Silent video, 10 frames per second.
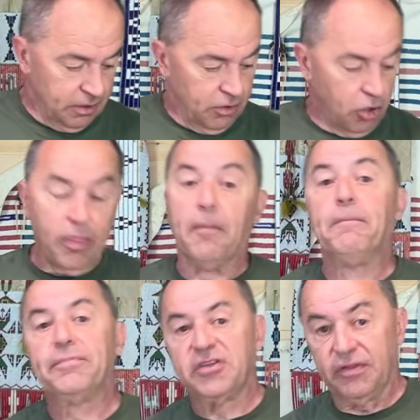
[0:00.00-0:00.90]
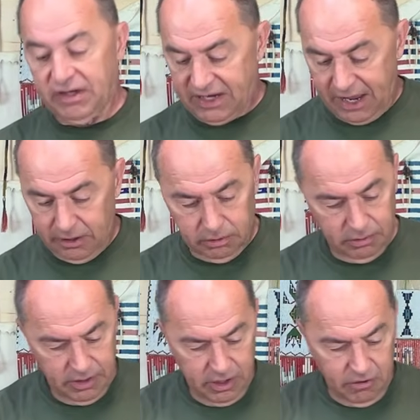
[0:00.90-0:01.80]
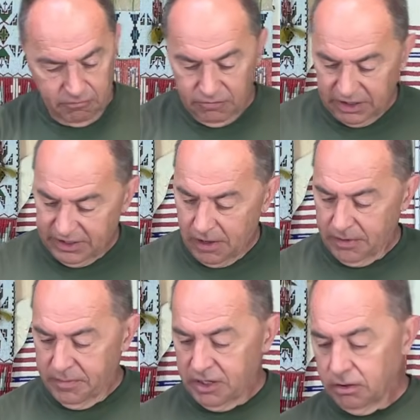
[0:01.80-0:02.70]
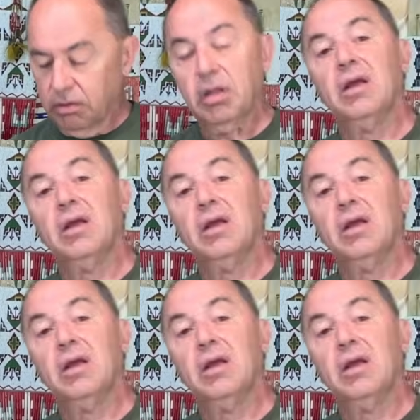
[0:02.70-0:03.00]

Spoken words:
or to the tail, right down the middle.